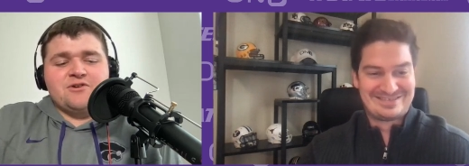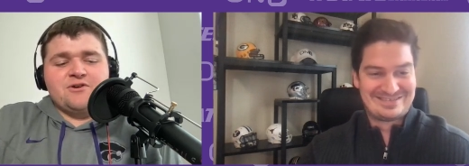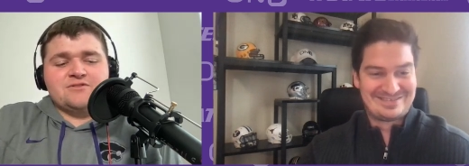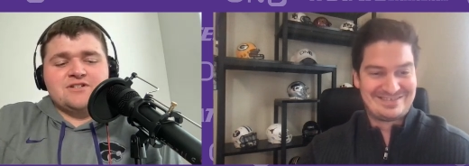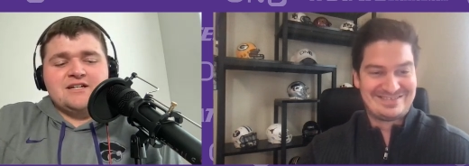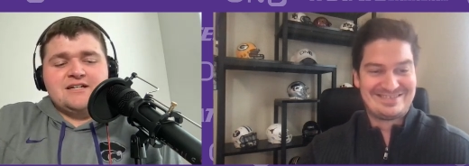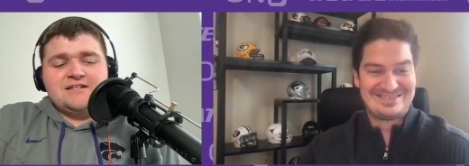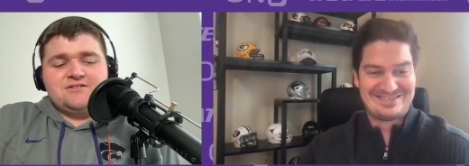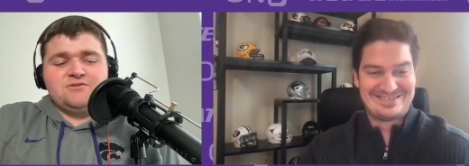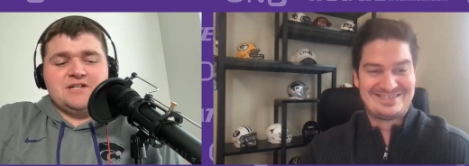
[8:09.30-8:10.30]
Speaker 1: yards,
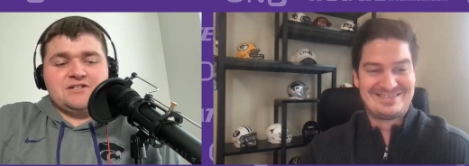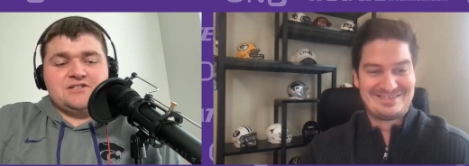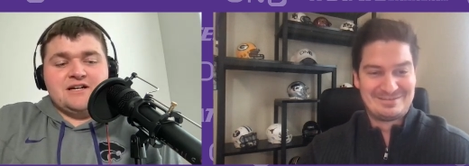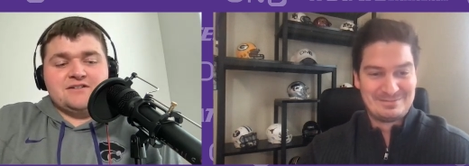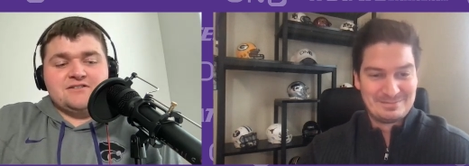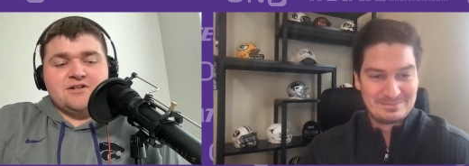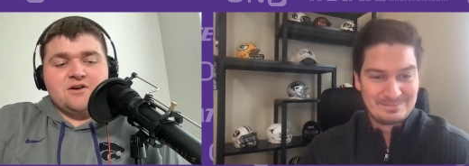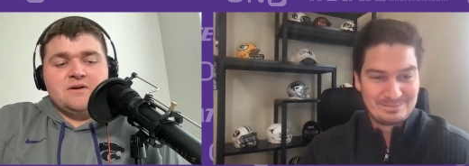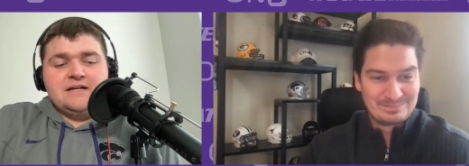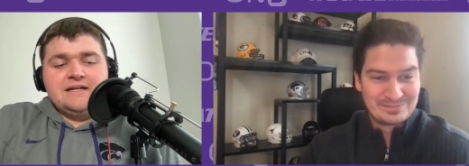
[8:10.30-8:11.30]
two touchdowns.
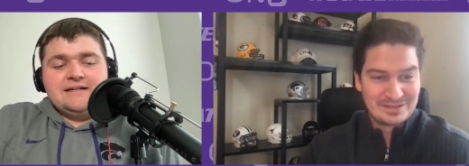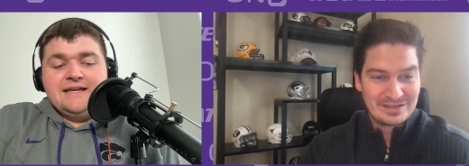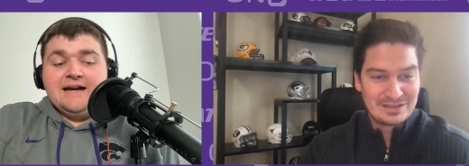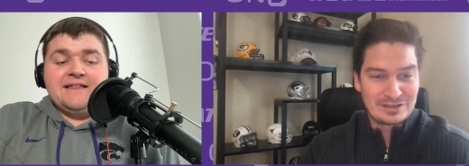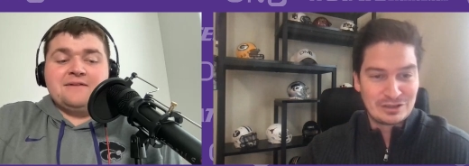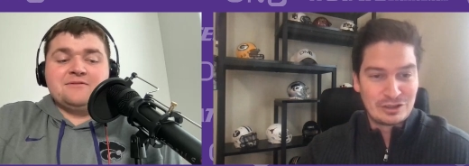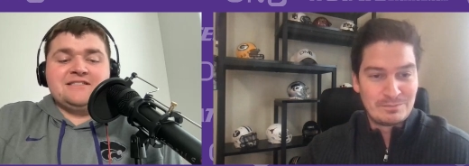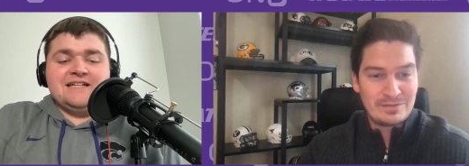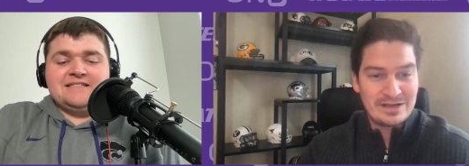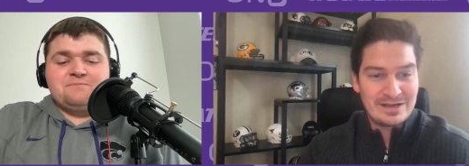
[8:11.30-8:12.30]
So, yeah, that
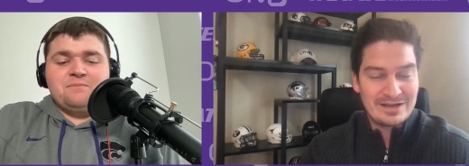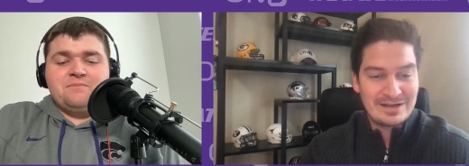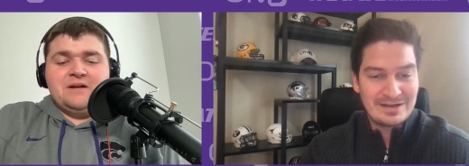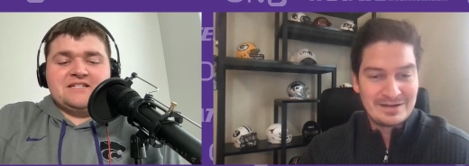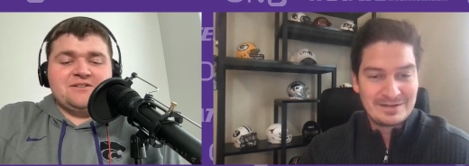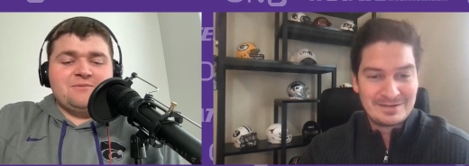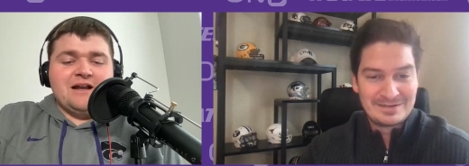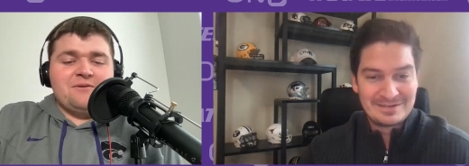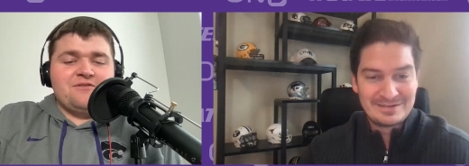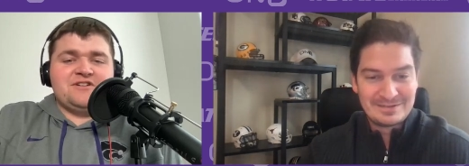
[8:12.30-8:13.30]
was that's basically
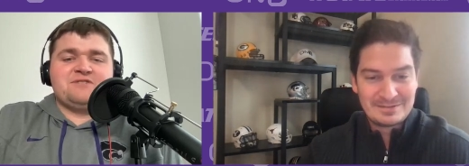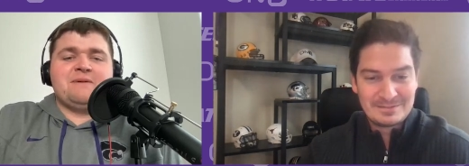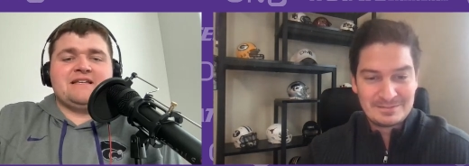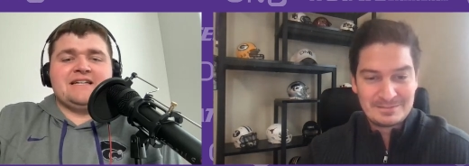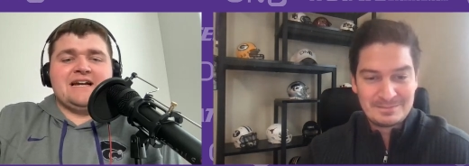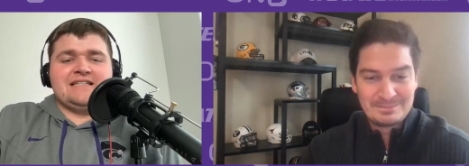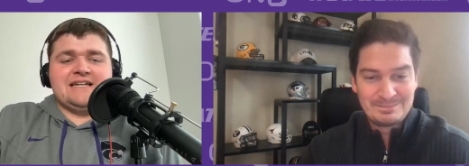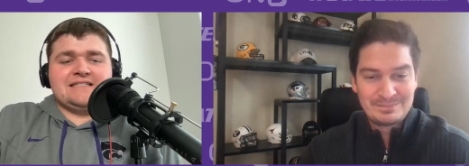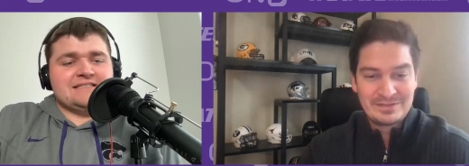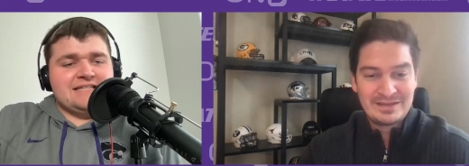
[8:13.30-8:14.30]
what I would have expected out of
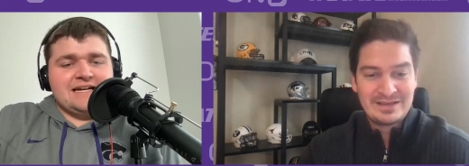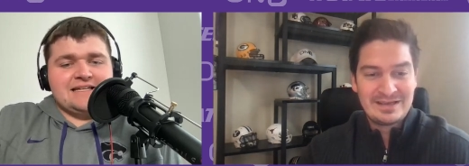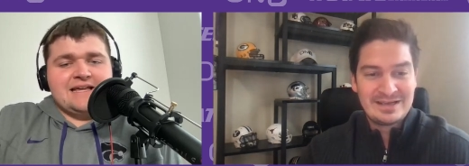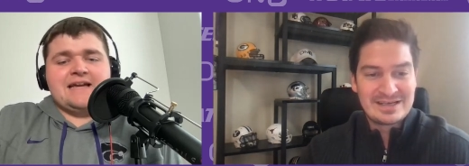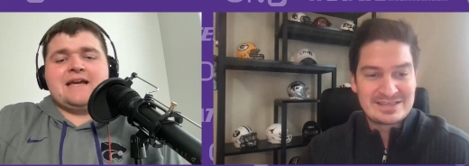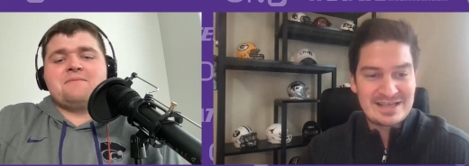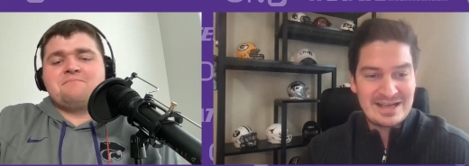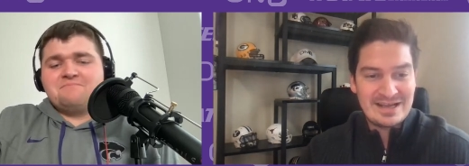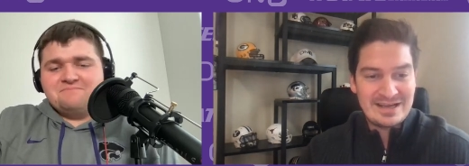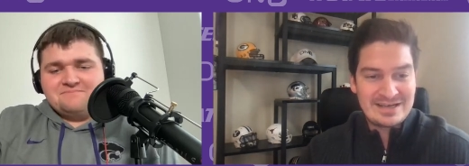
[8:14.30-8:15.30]
Texas Tech in that game.
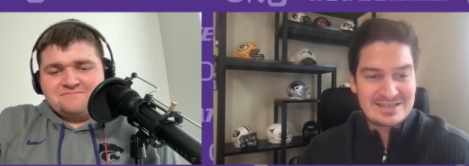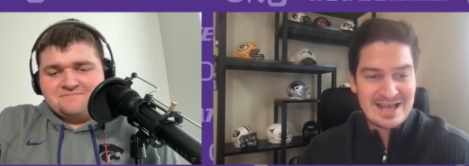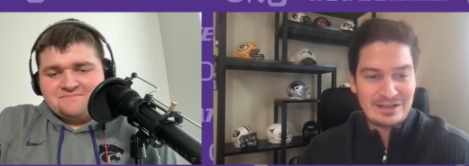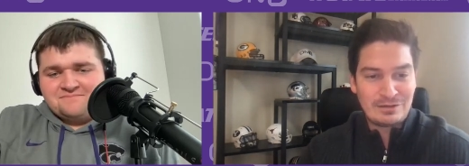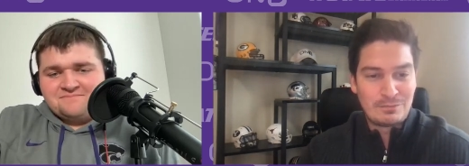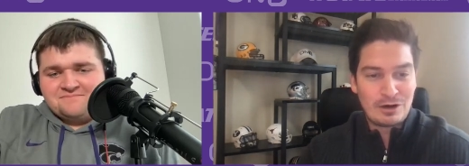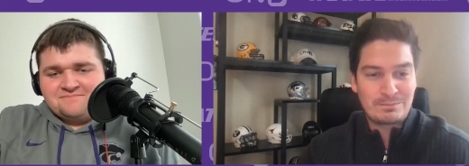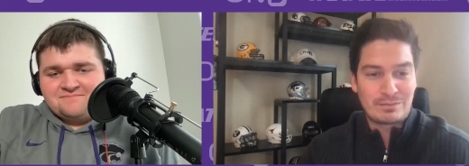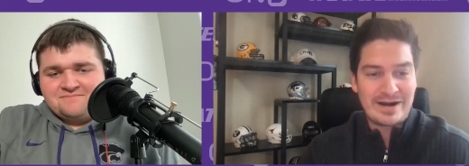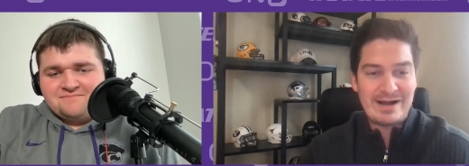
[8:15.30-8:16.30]
Speaker 2: And is that
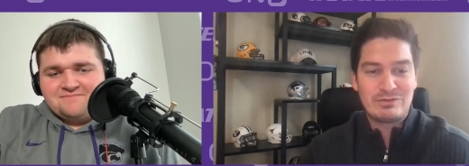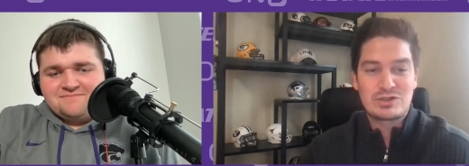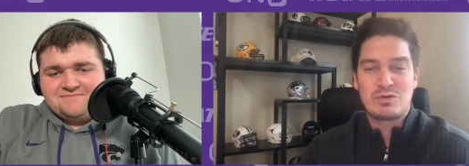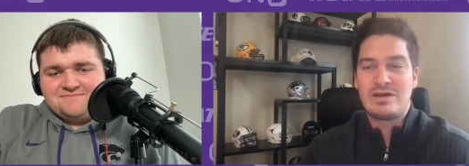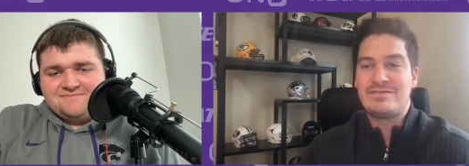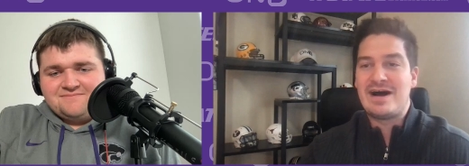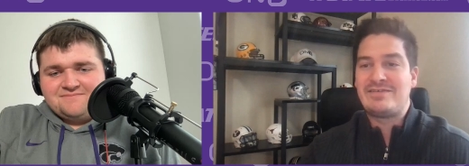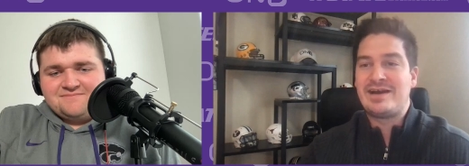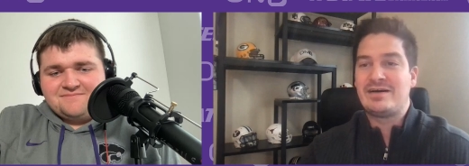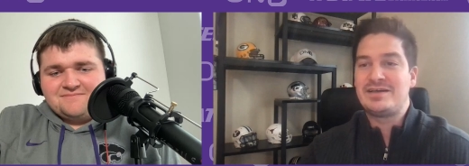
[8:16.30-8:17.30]
Lamark Brown with
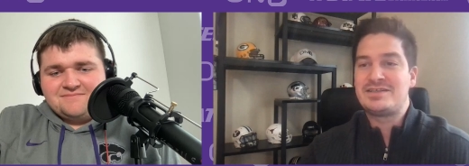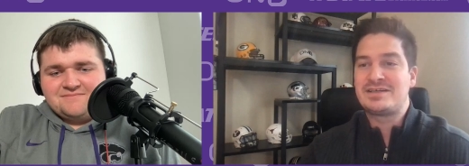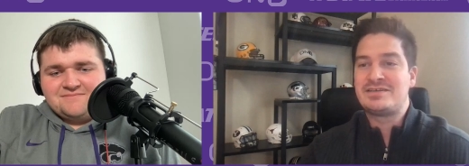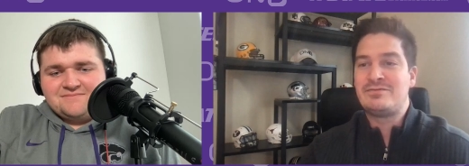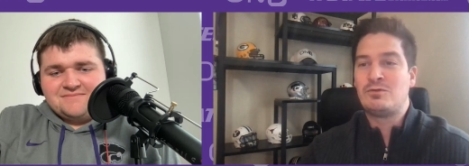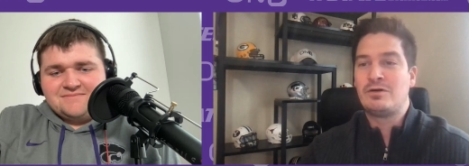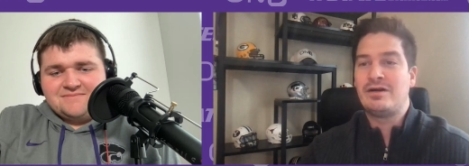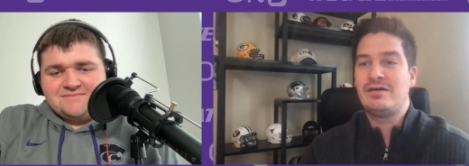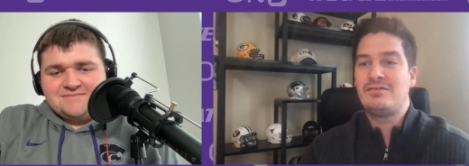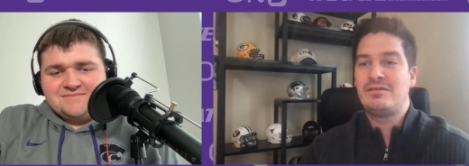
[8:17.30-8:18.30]
25 carries, 64
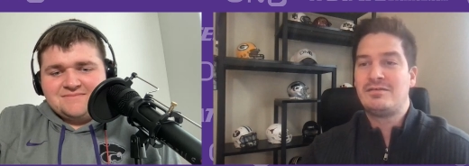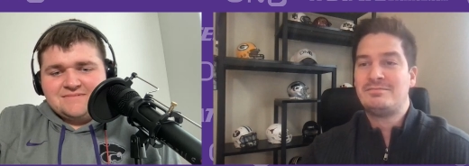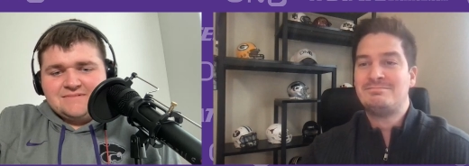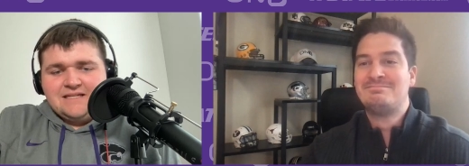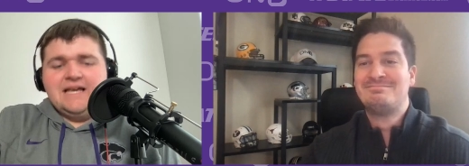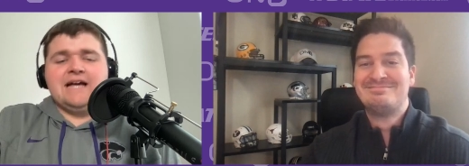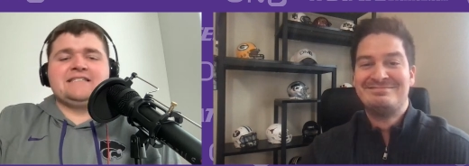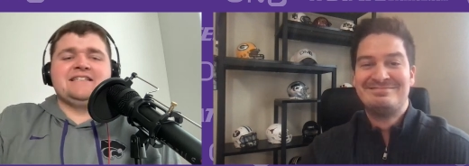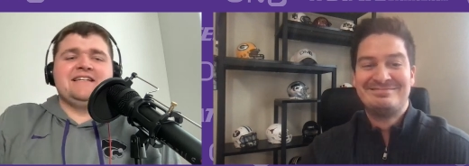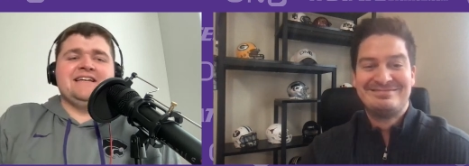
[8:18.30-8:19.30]
yards?
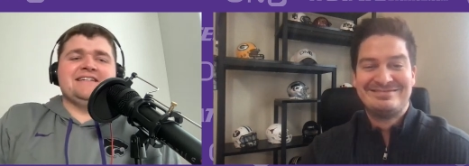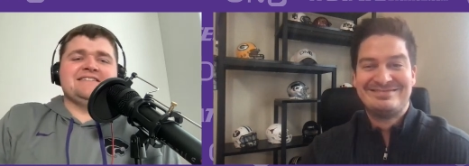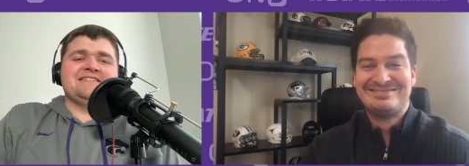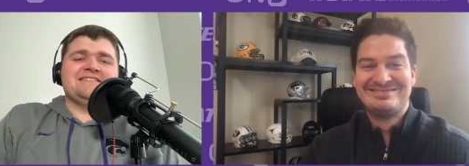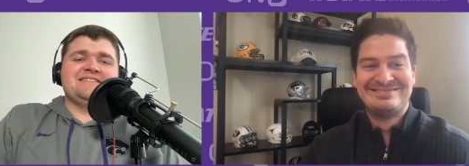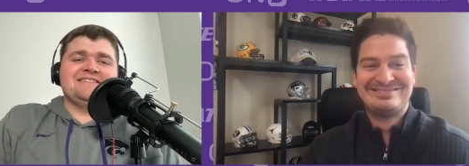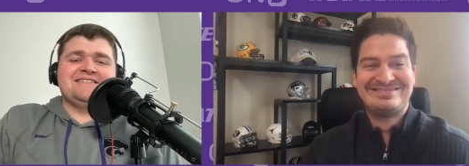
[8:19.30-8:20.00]
Yes, it is.